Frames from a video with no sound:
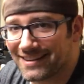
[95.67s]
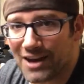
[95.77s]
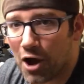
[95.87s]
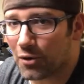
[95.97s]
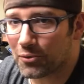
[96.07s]

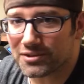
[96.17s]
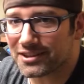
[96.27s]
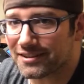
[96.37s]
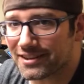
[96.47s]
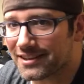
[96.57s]
No, I won't
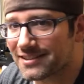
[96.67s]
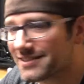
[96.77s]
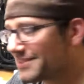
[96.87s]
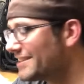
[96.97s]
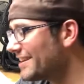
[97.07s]
scare the kids.
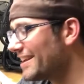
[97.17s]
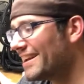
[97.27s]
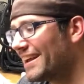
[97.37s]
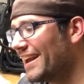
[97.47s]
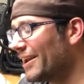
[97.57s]

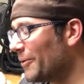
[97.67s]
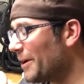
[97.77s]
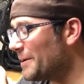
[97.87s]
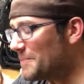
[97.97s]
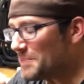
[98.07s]
Anyway,